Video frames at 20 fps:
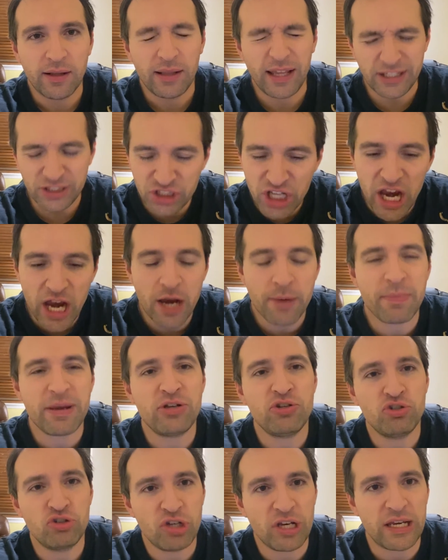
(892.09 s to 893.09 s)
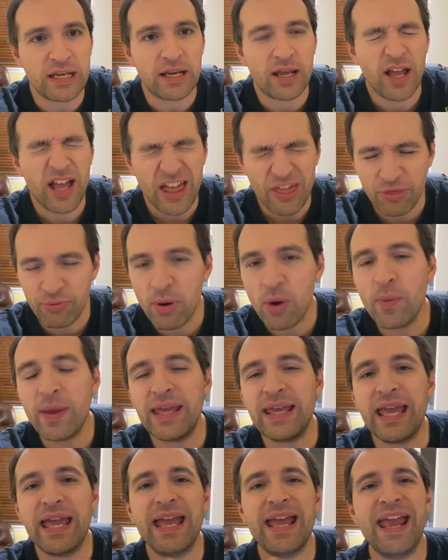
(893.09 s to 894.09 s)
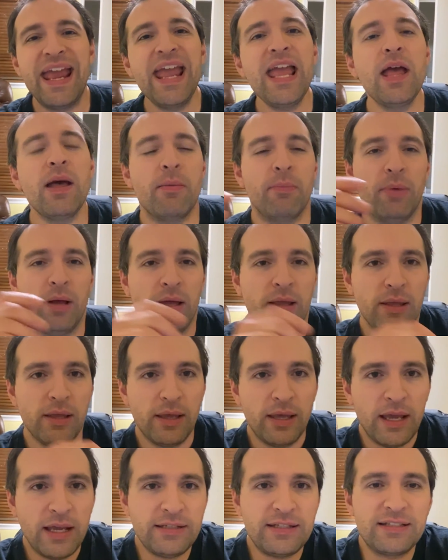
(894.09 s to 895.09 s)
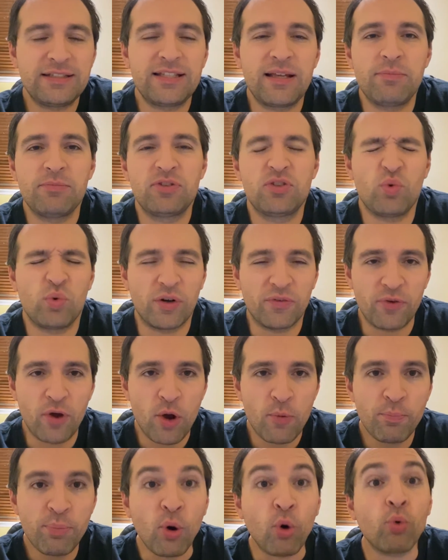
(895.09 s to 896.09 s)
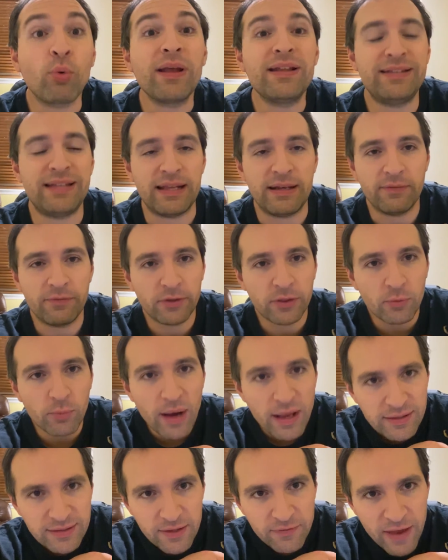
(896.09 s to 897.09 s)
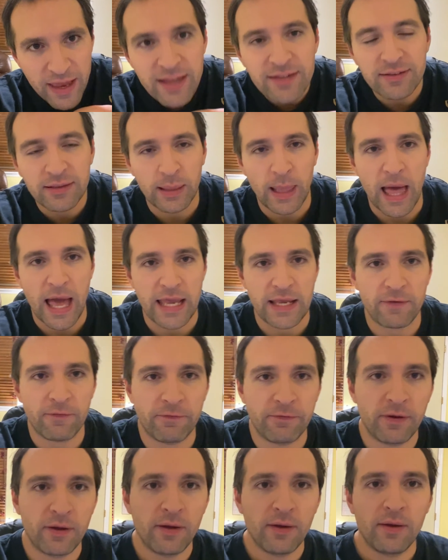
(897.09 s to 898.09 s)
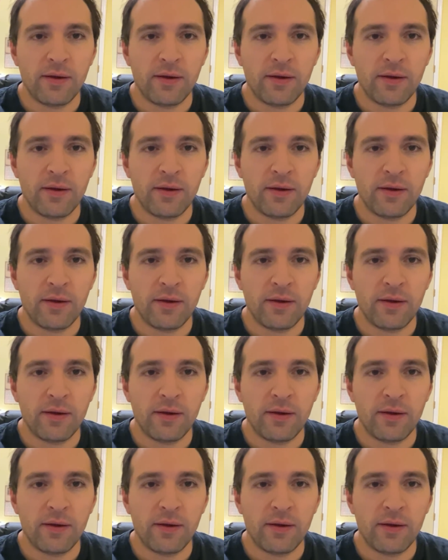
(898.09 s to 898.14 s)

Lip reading: like Chairman Xi, throwing him into some sort of prison for the rest of his life.